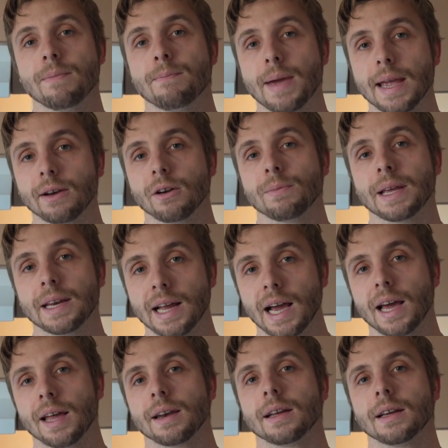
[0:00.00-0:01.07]
may or may
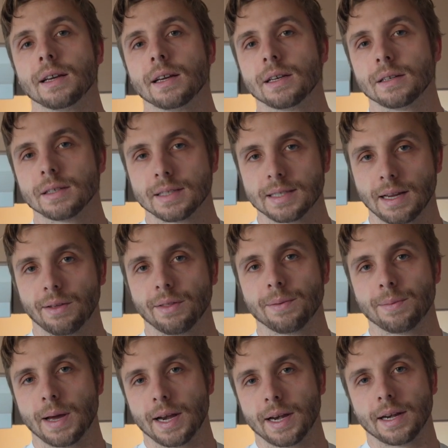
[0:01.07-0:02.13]
not sell
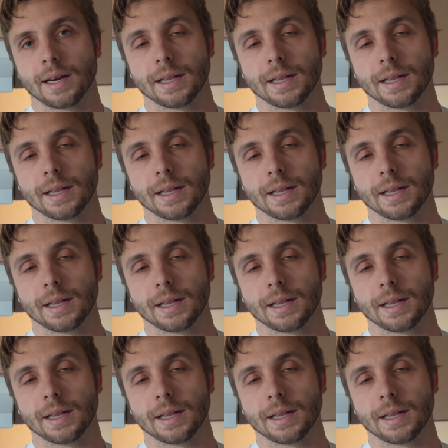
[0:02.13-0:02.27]
them on it.